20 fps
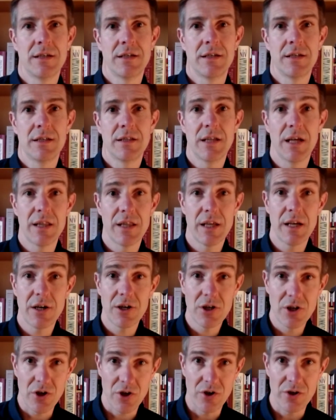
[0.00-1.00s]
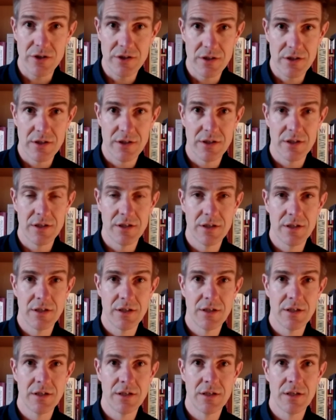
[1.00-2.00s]
That their God
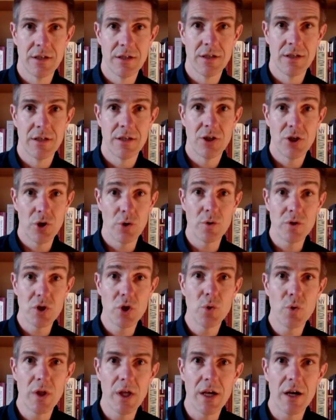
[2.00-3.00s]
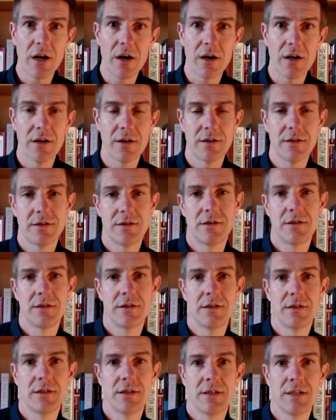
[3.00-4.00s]
knows who they are.
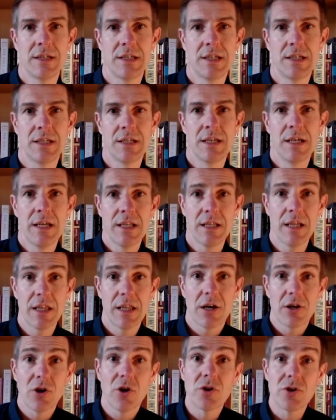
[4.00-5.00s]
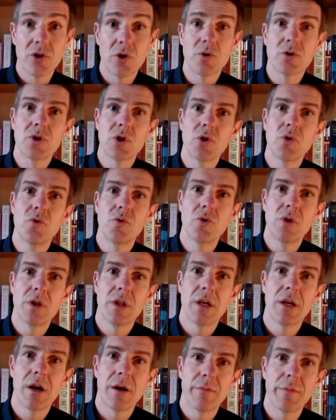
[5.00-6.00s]
That their God knows who they
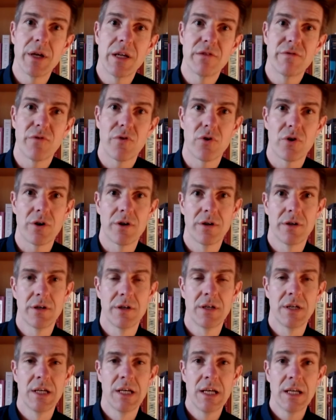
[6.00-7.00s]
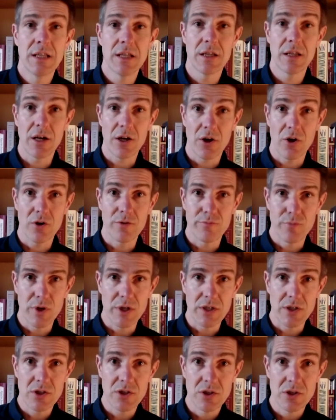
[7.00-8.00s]
are made for. That their God
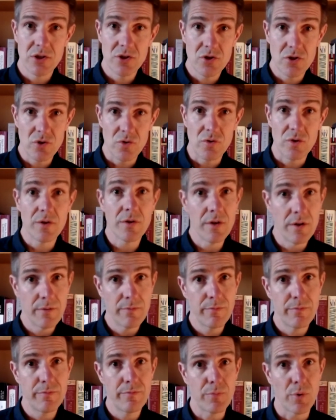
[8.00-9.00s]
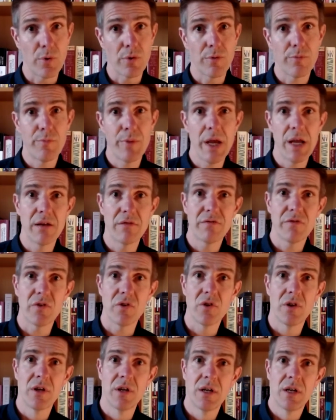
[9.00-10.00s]
brings truth, both painful
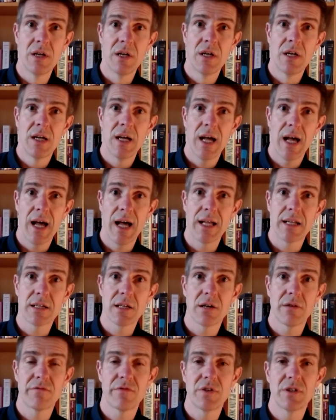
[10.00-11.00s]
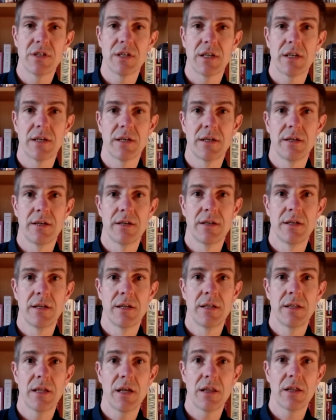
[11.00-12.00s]
and comforting.
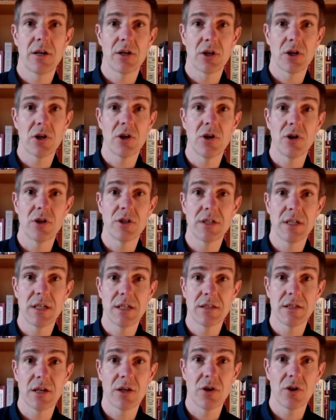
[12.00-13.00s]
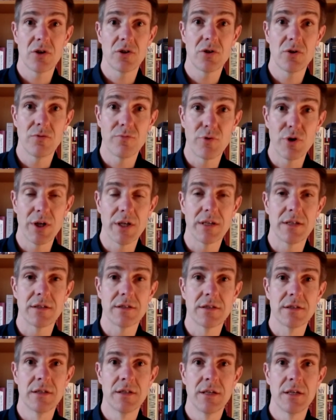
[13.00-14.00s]
That their God is a God who brings
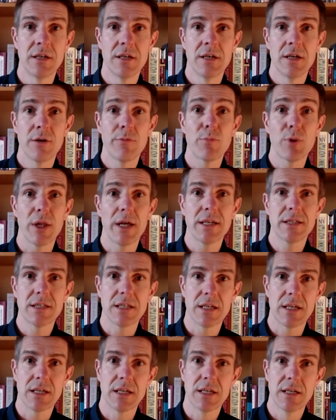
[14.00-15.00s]
blessing